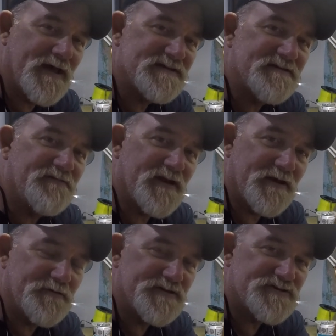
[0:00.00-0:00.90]
as the
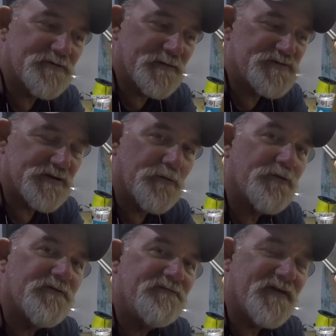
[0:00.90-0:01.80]
video description
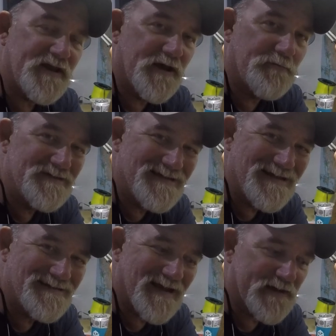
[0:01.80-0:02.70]
or the video
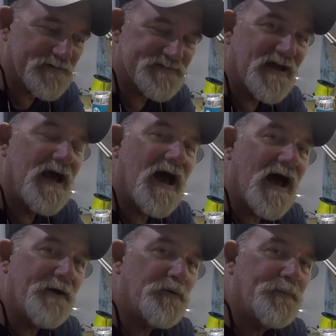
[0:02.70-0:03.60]
details.
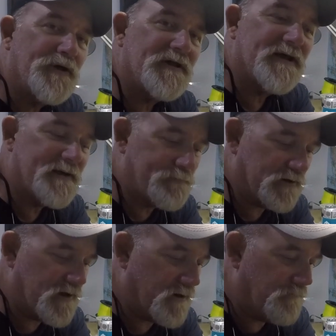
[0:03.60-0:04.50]
I will put a link
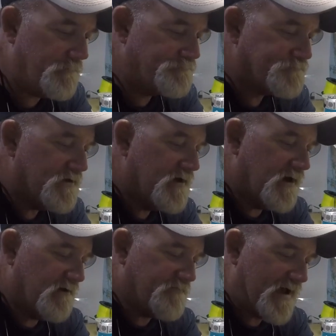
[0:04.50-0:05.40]
below
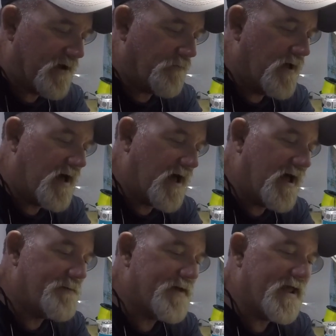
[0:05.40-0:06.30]
of how
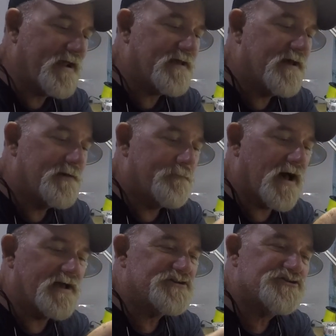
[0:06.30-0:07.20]
I make
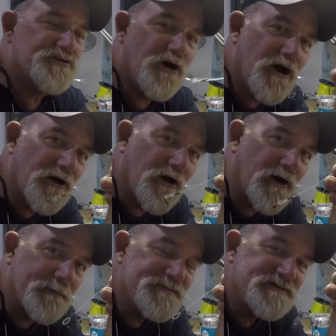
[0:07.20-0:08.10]
my strong
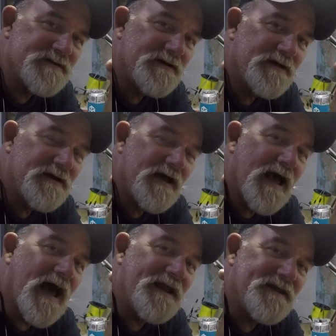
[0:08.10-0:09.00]
arms.
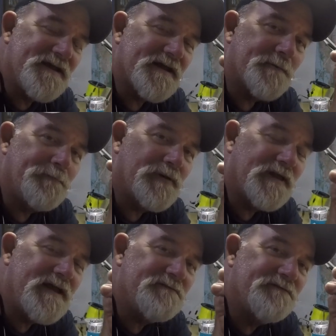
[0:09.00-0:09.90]
I did a
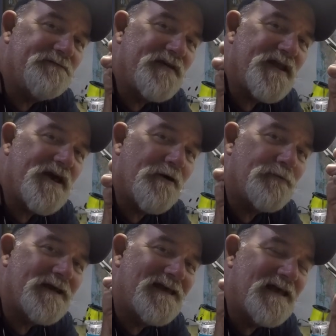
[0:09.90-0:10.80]
complete
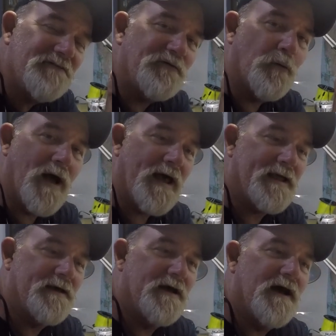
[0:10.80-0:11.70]
video giveaway
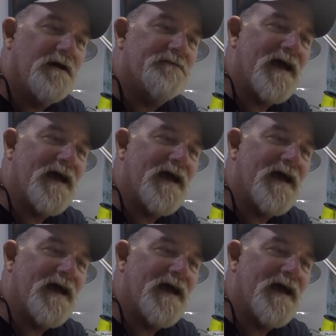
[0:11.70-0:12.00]
of